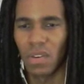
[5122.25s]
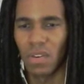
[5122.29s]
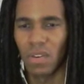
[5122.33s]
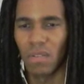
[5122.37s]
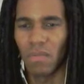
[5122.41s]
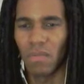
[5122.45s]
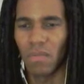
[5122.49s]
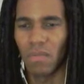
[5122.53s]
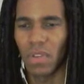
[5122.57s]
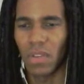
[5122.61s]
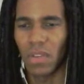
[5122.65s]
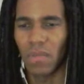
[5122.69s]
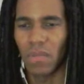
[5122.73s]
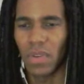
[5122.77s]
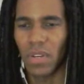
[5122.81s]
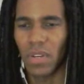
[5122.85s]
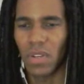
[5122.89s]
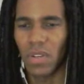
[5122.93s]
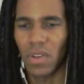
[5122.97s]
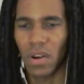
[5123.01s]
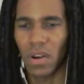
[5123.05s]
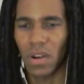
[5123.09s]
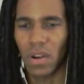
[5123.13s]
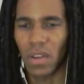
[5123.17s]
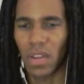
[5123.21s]
When it went
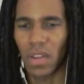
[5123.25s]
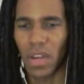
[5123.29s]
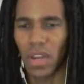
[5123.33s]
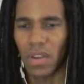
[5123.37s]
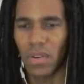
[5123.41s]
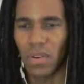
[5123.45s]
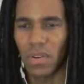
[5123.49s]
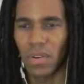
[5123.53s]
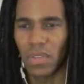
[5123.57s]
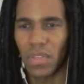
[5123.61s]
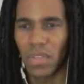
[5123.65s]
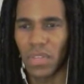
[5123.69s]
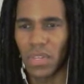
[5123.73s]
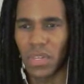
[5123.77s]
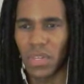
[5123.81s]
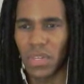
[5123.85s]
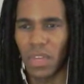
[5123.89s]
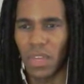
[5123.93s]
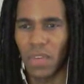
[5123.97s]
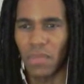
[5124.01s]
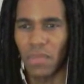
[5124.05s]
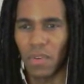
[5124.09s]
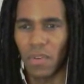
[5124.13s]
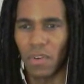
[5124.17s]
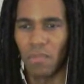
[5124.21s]
dark, I heard the
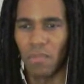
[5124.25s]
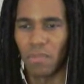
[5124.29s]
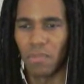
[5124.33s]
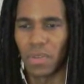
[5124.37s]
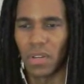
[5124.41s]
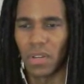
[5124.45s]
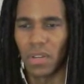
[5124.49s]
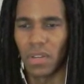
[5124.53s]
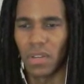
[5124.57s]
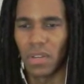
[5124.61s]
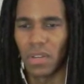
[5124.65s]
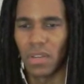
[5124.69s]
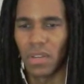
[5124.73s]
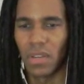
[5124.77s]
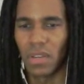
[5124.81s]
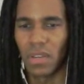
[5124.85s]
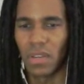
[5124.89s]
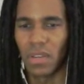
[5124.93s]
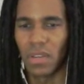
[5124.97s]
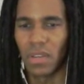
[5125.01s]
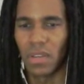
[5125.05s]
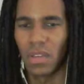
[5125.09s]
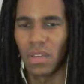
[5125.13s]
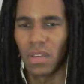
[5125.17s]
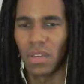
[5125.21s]
safe open.
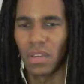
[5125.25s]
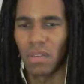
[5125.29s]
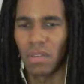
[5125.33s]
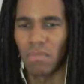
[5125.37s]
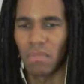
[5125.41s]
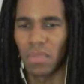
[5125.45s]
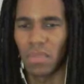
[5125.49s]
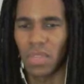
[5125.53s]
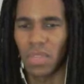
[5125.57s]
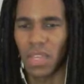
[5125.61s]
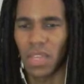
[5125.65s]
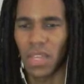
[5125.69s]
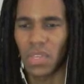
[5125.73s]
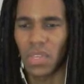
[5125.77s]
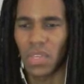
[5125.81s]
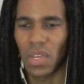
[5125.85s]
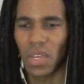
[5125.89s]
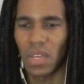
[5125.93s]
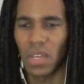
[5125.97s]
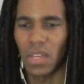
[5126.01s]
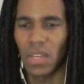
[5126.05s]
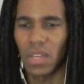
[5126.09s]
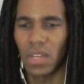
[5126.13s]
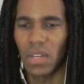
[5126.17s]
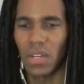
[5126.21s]
But that's
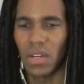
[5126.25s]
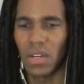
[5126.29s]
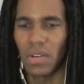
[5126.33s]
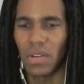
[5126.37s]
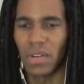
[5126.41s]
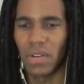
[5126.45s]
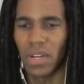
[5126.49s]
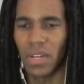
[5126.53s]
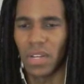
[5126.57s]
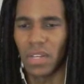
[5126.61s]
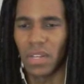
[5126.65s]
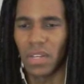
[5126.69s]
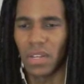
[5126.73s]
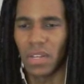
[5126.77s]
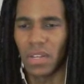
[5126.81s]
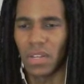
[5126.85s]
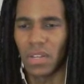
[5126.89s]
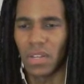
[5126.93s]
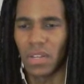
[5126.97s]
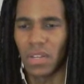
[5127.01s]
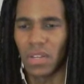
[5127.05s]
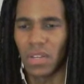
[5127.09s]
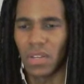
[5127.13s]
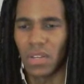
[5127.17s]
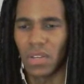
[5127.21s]
all I know, and I didn't
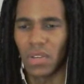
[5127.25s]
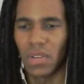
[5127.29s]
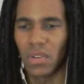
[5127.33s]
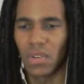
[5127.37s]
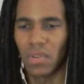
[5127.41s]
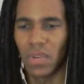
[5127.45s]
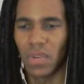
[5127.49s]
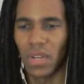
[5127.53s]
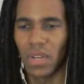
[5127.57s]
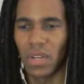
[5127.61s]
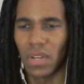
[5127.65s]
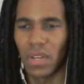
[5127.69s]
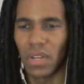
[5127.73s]
do it.